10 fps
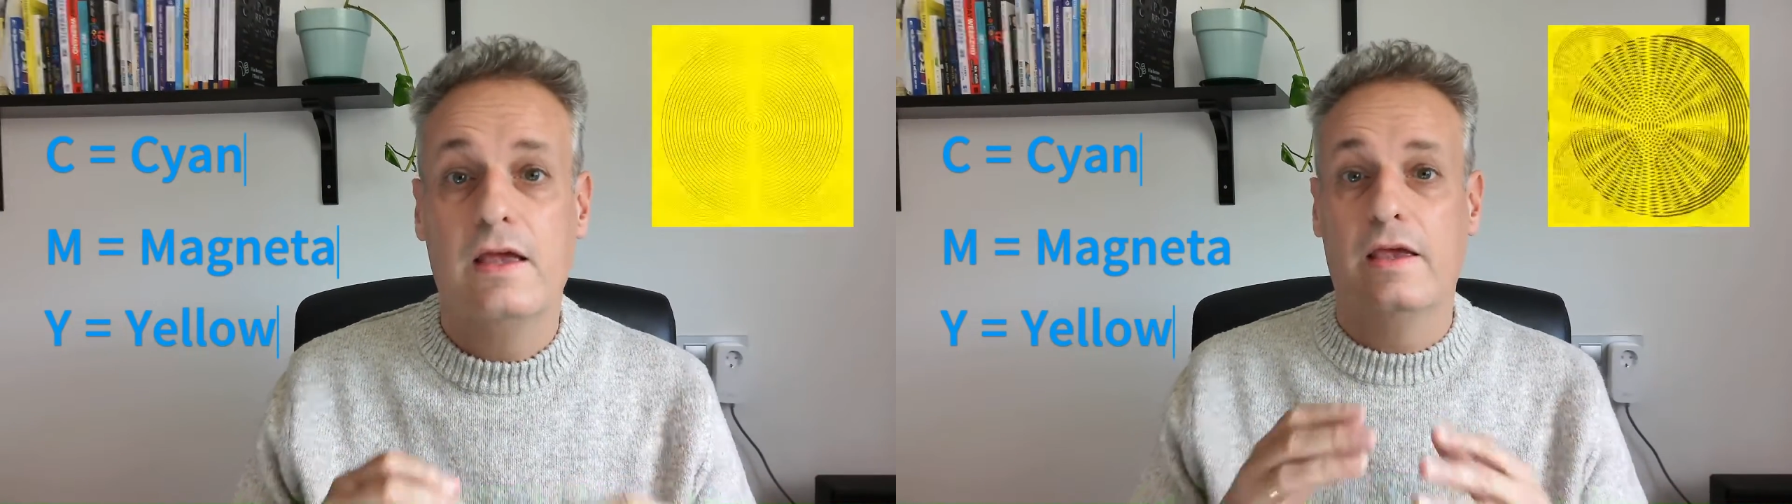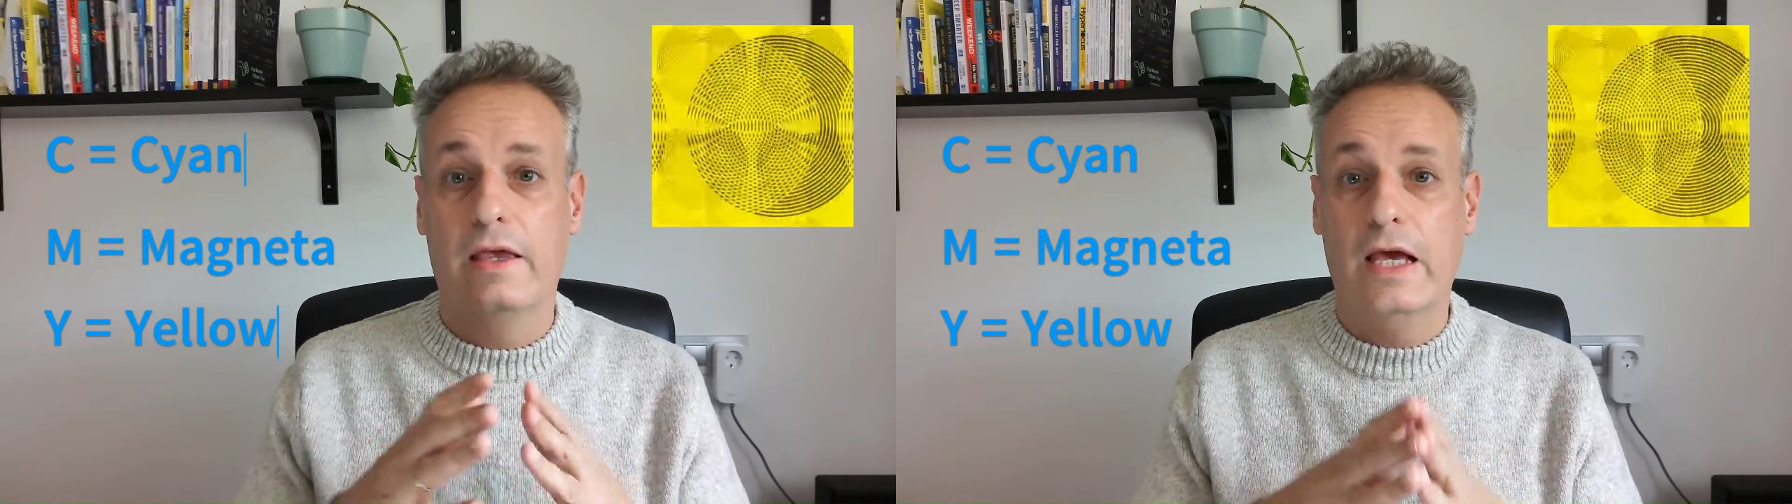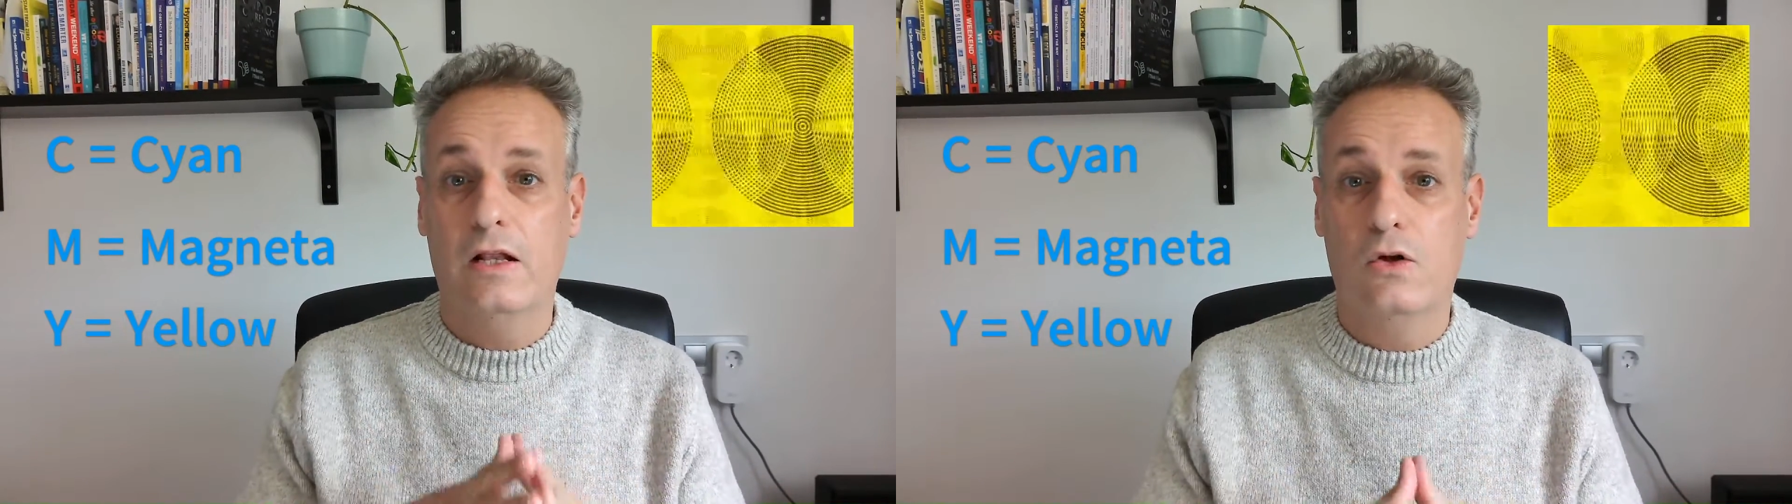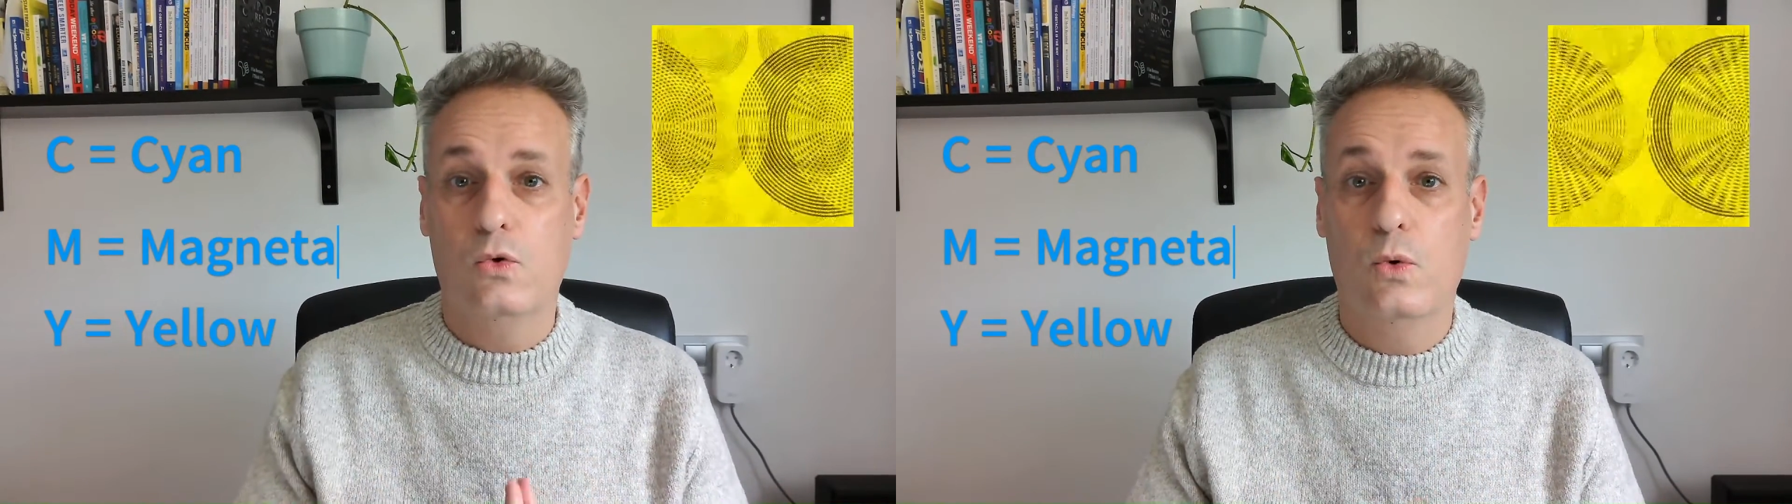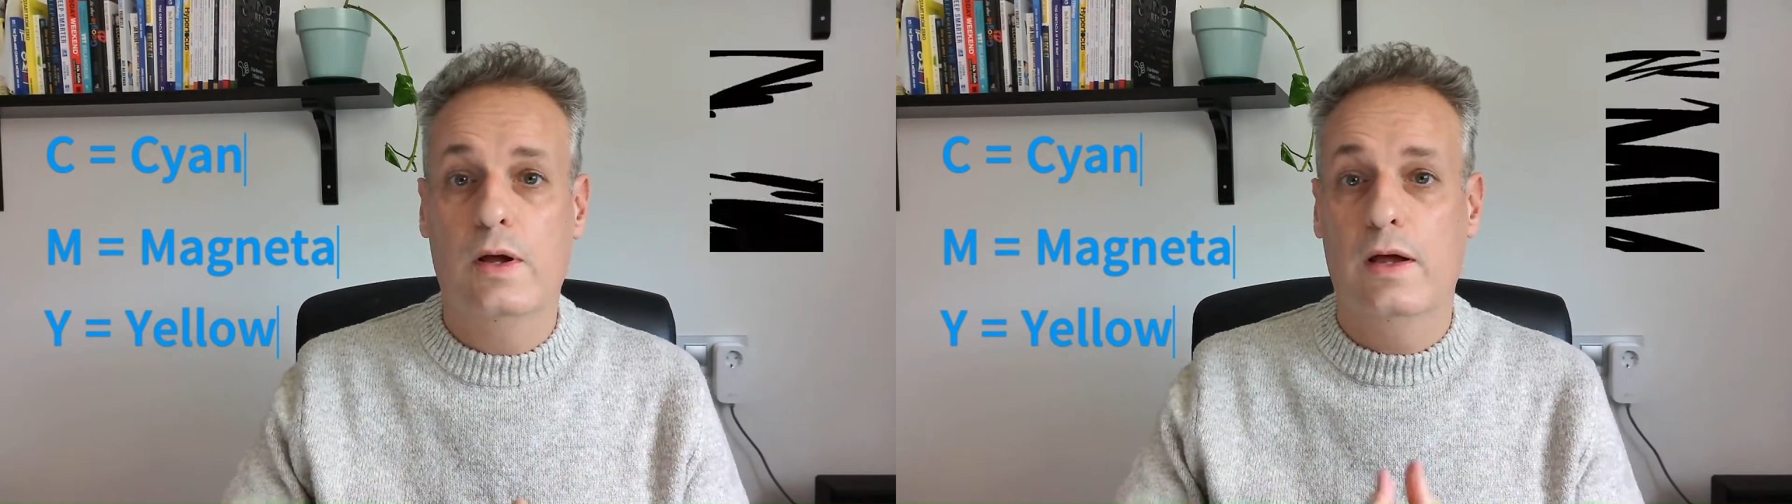
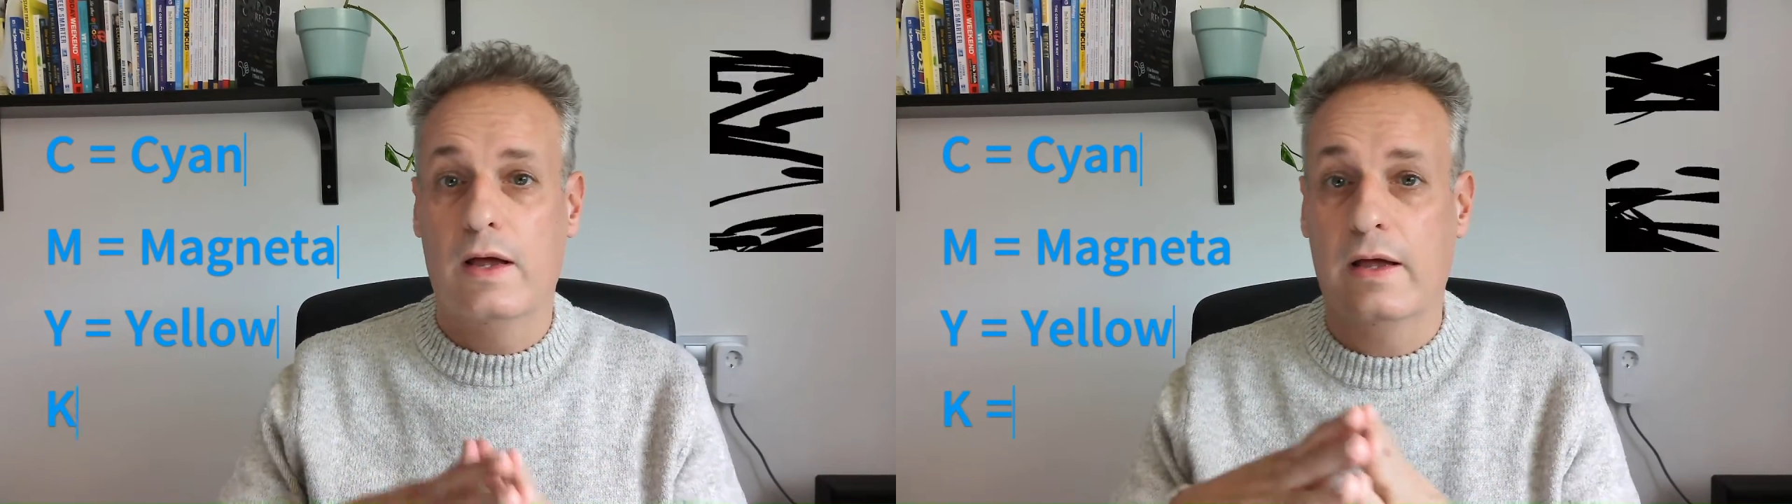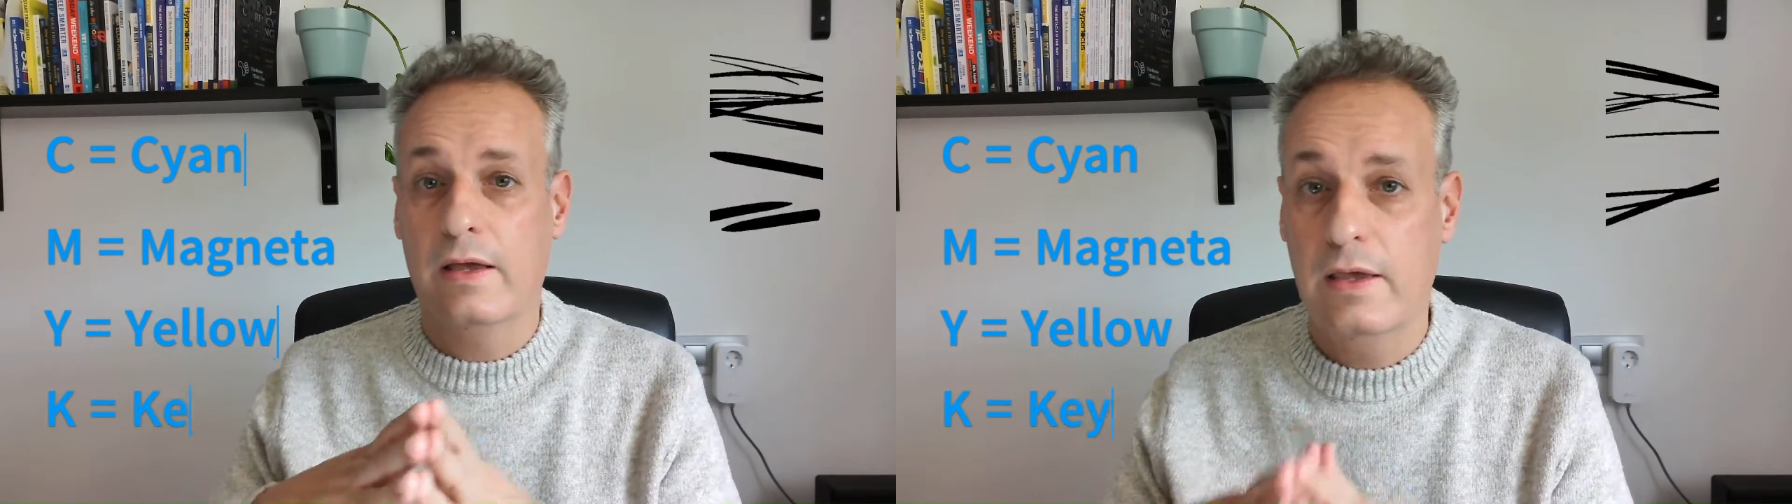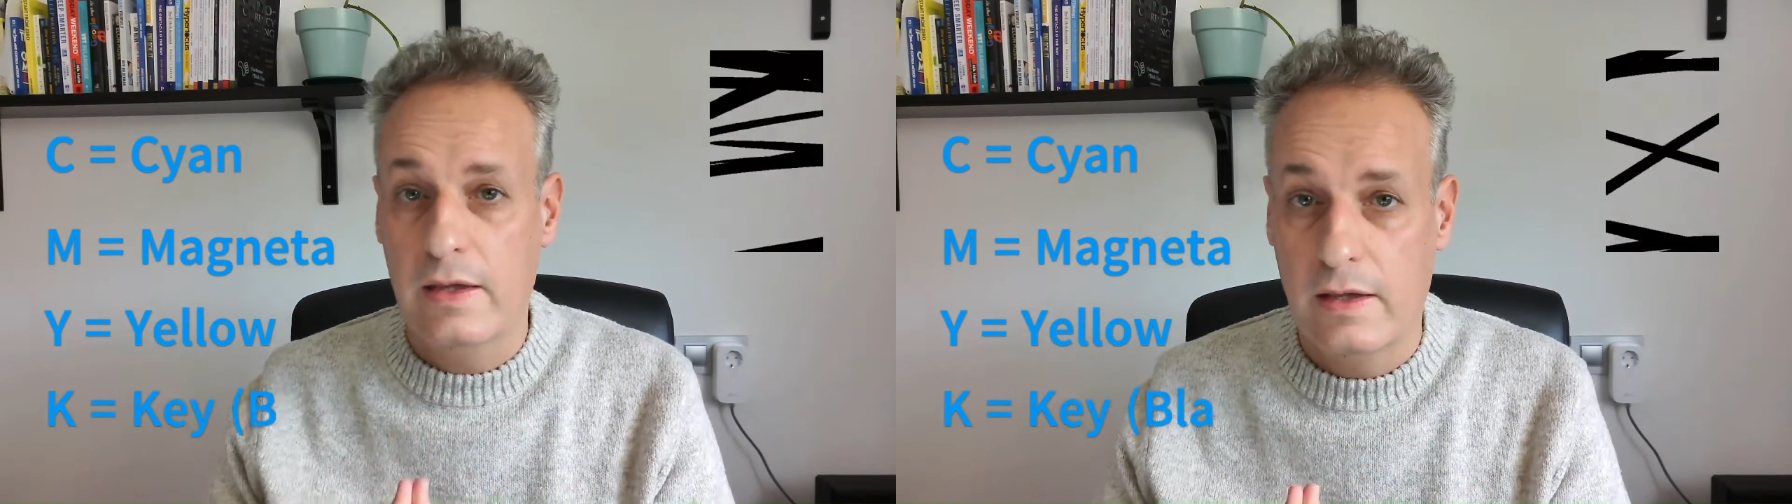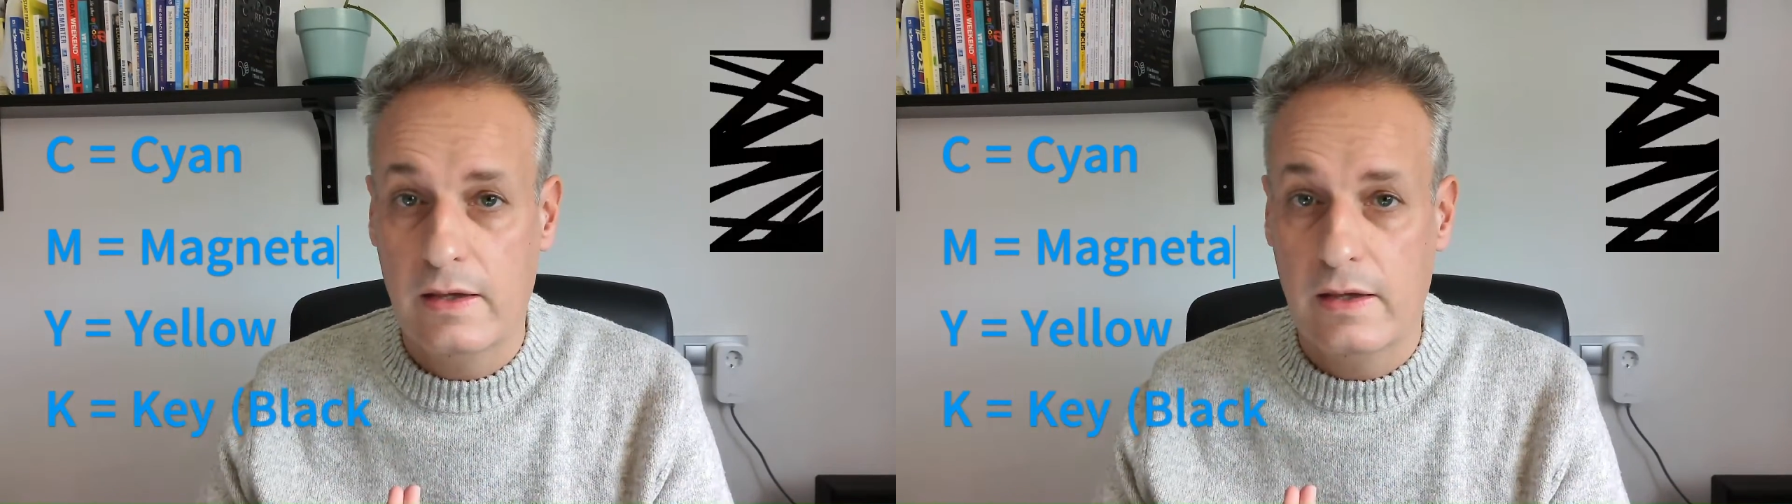yellow, and key.